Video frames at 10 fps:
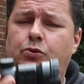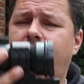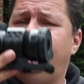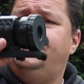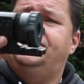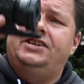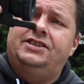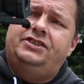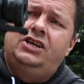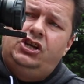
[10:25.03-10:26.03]
Why is
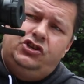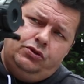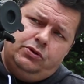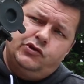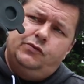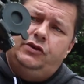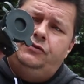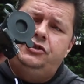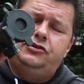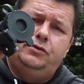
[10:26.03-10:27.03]
this
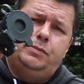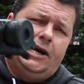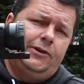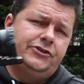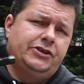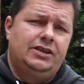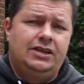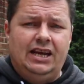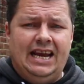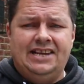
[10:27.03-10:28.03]
£252
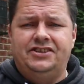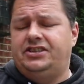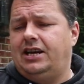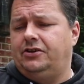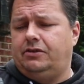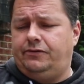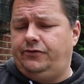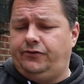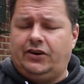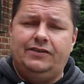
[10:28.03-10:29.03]
instead of
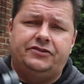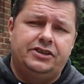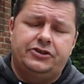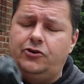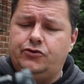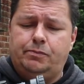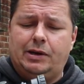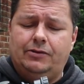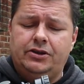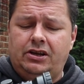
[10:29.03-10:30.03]

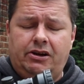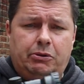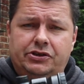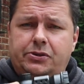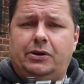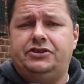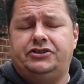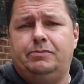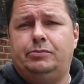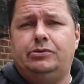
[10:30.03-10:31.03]
£500-£600? Well, it's quite
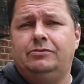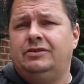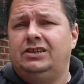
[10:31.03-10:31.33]
simple.